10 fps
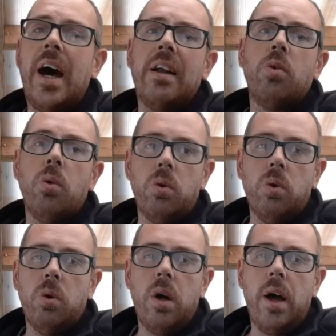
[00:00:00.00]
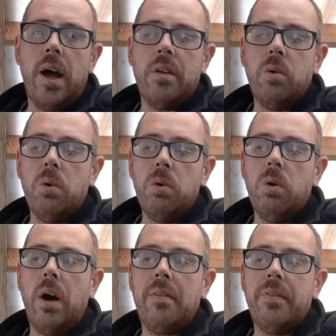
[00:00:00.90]
I don't know.
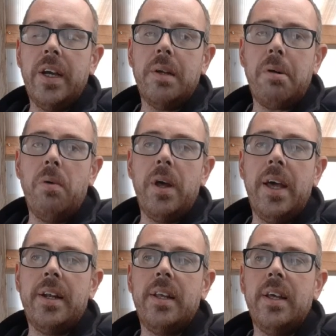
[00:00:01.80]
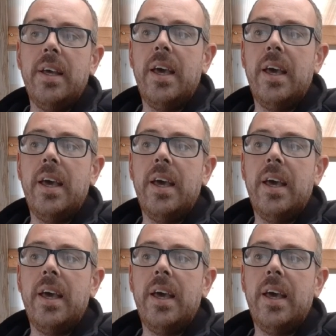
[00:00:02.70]
I'm thinking about it.